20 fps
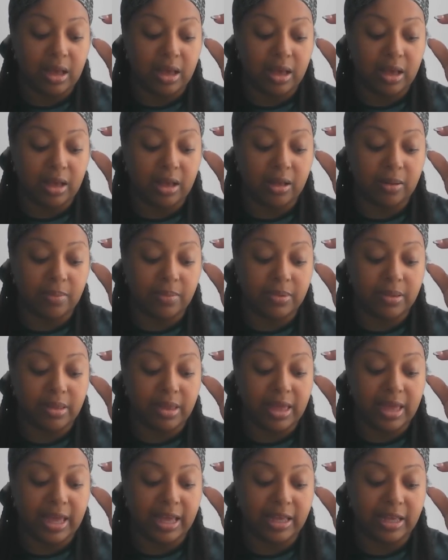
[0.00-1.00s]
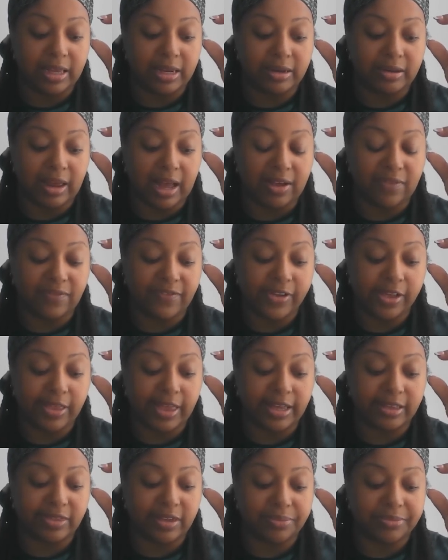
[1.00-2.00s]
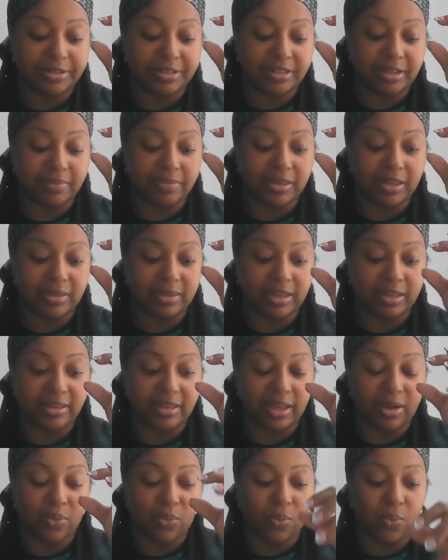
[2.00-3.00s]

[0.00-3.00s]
Um, and I feel like there was something that they